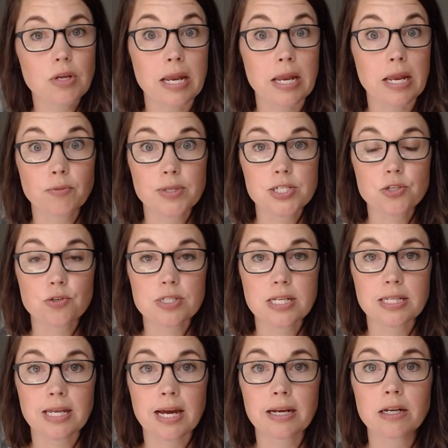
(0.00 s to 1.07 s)
any resource
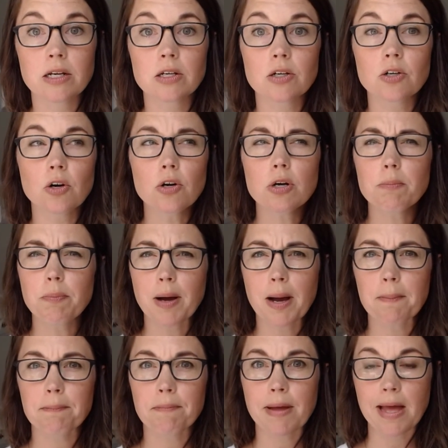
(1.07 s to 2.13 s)
online. Go to
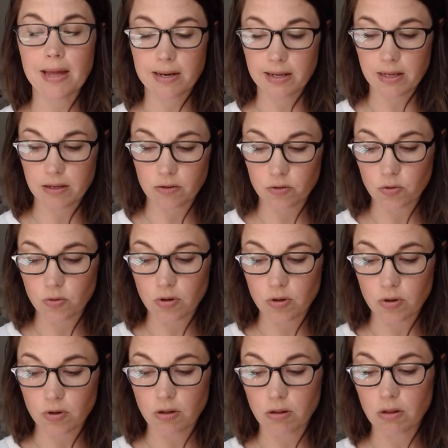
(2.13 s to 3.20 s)
PubMed and
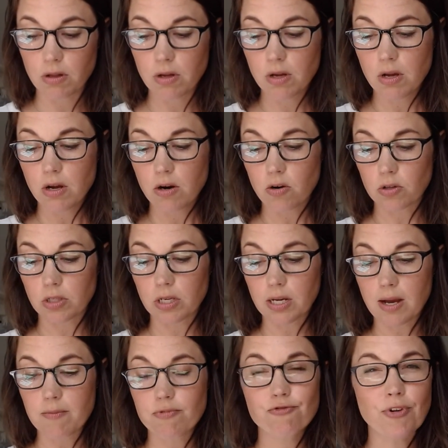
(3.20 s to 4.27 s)
Google or
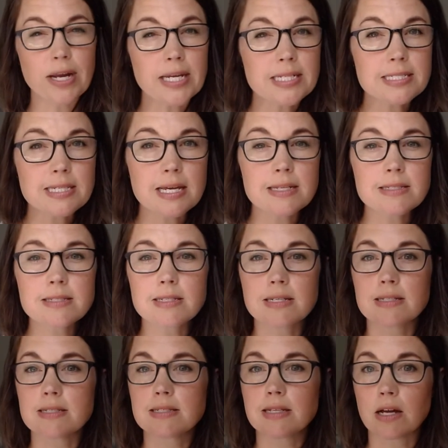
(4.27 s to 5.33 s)
look up frankincense
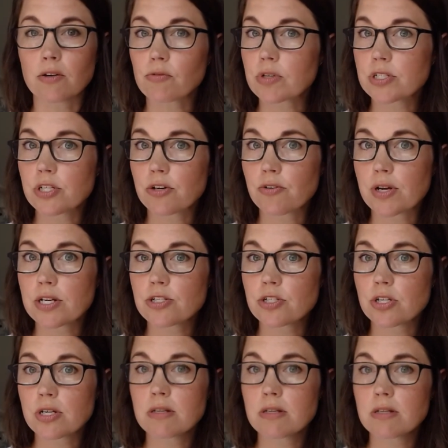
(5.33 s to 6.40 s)
and cell
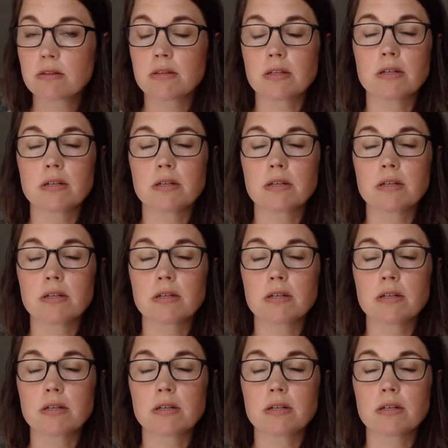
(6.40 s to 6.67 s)
regeneration.